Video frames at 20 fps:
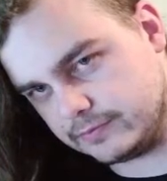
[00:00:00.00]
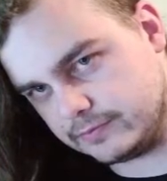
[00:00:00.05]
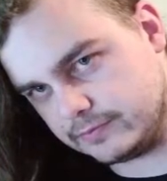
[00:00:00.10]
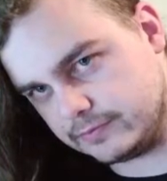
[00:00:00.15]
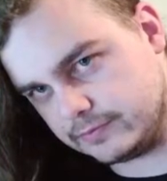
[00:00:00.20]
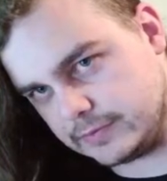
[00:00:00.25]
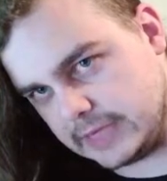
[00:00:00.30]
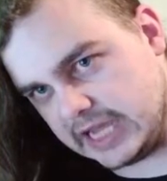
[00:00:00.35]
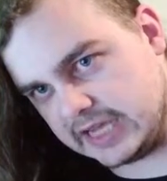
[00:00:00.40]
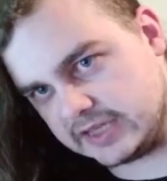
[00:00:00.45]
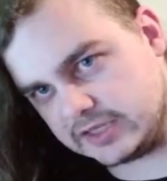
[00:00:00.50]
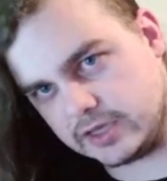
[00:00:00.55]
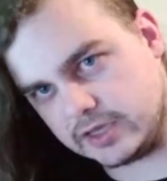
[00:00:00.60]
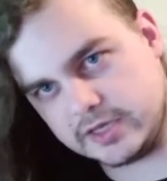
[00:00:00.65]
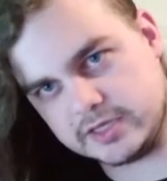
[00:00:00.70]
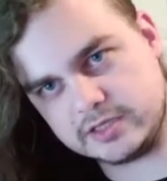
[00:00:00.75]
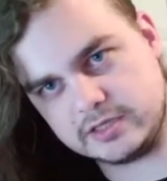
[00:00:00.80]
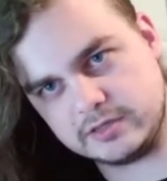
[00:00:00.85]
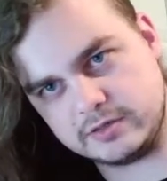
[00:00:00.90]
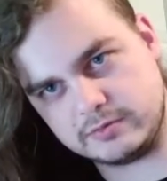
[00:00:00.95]
has
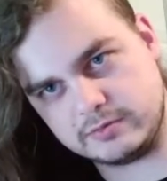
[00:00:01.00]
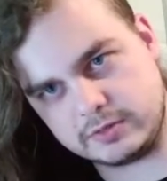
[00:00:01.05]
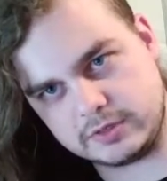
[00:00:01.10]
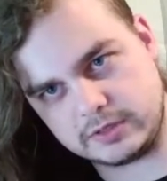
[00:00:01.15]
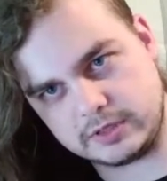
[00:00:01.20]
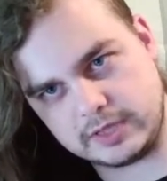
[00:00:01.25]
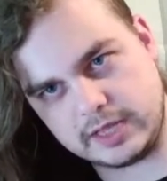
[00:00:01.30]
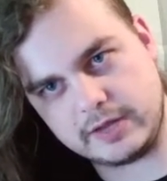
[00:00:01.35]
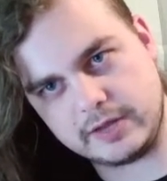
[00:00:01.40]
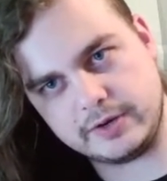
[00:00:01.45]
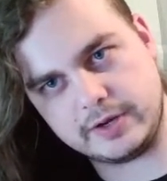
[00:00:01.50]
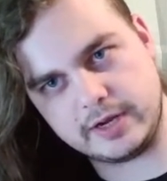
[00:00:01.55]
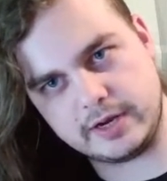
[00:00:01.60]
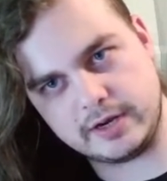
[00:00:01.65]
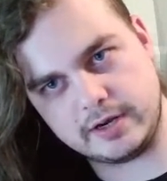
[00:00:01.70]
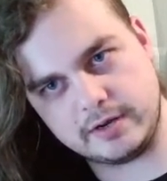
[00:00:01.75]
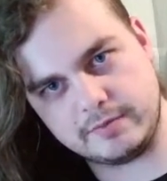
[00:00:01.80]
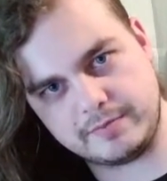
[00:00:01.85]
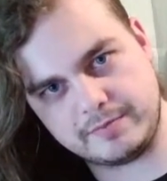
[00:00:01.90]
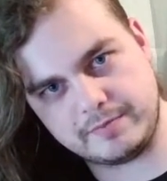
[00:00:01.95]
lost to
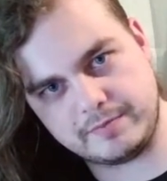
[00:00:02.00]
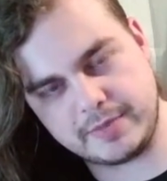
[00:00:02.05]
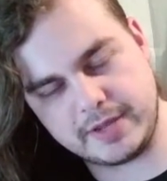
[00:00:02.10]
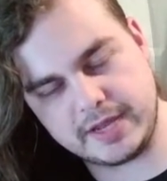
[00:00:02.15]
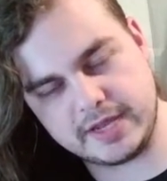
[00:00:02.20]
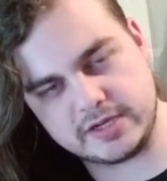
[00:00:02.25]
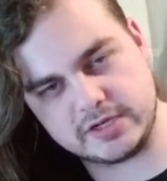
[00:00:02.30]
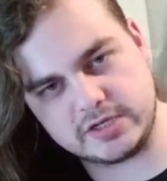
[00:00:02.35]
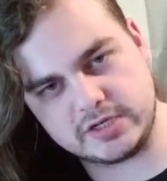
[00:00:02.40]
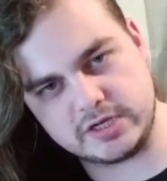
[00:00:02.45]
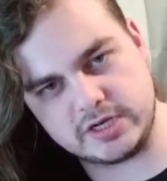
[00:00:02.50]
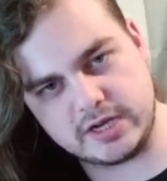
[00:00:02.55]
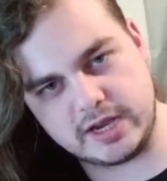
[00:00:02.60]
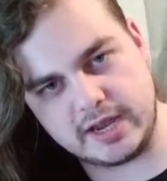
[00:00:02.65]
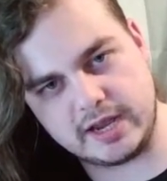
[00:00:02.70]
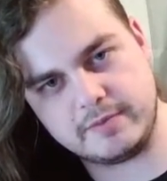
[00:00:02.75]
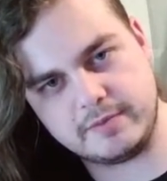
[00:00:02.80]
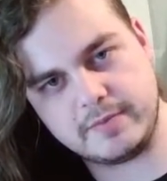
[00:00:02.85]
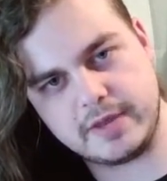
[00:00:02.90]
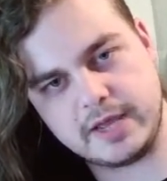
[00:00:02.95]
Cloud9, PSG,
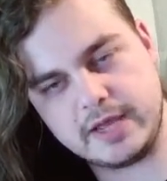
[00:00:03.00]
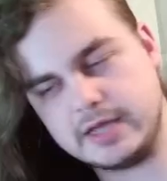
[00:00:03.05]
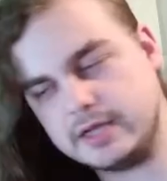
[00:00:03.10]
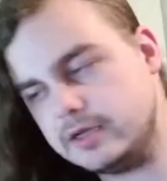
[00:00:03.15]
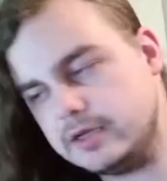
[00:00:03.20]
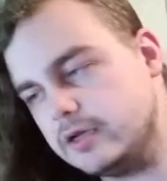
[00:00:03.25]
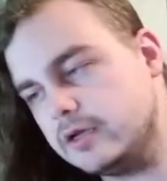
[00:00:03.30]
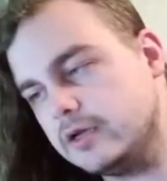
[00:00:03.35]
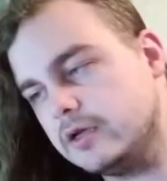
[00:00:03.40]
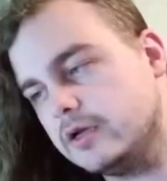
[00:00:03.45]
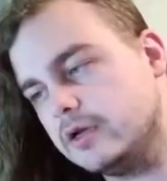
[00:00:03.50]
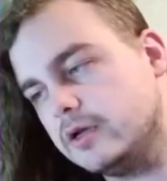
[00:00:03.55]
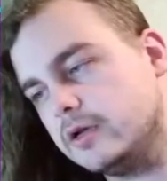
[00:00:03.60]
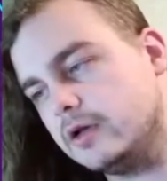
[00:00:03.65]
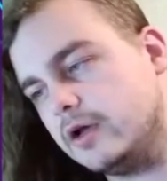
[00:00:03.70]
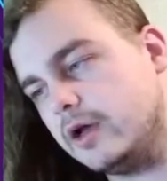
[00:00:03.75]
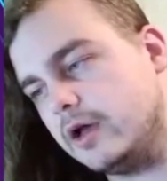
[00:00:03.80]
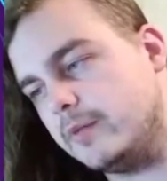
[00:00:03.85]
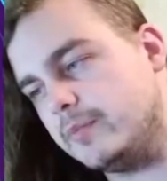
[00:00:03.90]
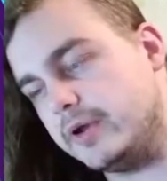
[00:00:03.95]
and Mad,
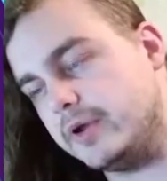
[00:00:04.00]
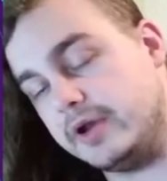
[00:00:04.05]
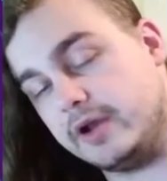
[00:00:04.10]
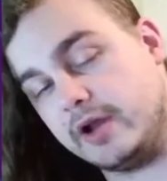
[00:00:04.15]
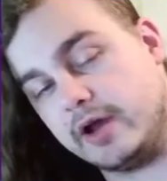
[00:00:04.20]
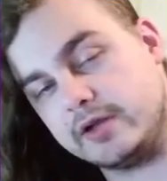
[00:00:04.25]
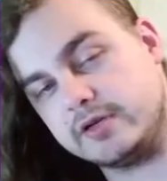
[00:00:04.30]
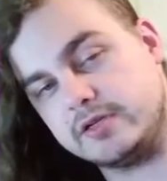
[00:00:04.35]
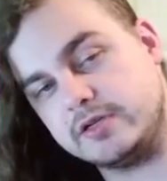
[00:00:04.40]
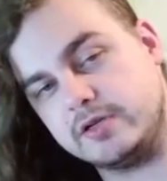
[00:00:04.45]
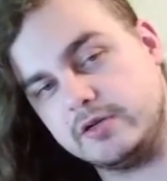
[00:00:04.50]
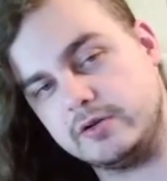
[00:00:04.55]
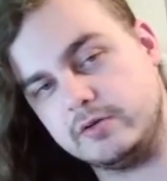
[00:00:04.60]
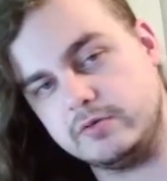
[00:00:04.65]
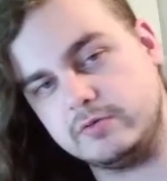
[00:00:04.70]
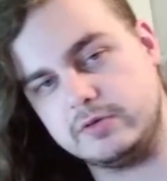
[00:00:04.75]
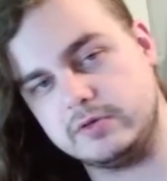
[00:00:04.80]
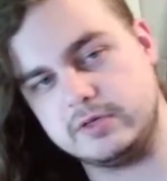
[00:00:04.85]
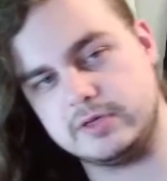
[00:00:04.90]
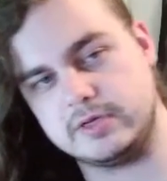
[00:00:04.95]
but not to
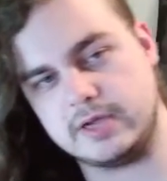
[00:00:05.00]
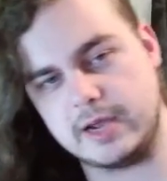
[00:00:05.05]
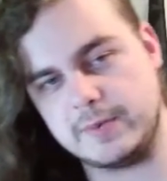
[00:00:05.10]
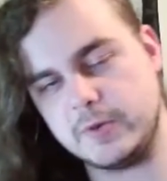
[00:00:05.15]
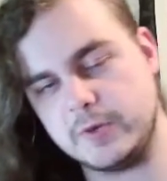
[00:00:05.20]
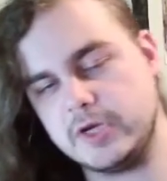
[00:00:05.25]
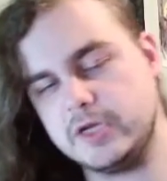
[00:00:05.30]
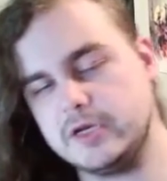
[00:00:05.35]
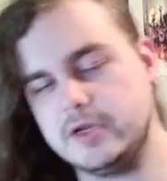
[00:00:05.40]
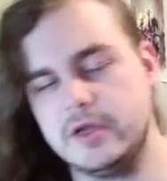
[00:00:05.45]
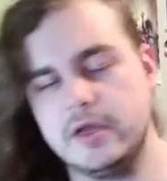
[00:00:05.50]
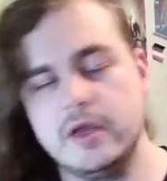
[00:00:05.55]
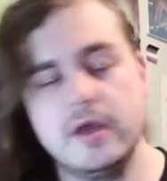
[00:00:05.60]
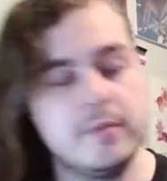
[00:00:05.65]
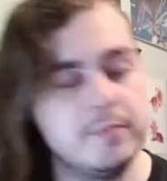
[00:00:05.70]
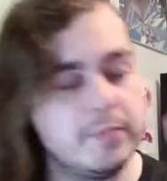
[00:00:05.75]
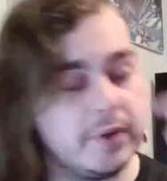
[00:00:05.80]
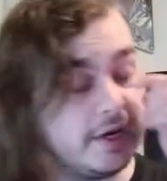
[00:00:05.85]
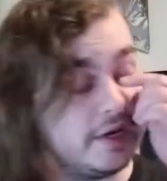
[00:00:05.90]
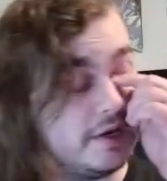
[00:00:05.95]
Damwon.
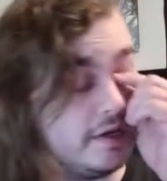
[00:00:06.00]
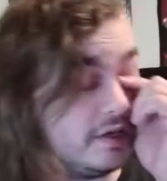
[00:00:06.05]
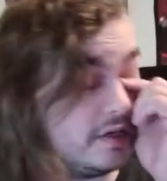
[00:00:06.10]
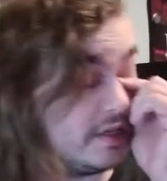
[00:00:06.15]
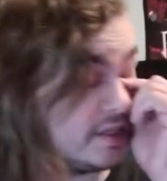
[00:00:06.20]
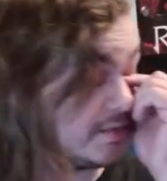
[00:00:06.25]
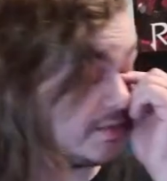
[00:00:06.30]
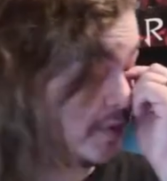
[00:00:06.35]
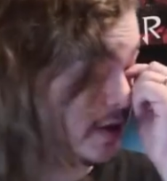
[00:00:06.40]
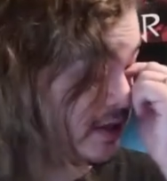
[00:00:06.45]
But despite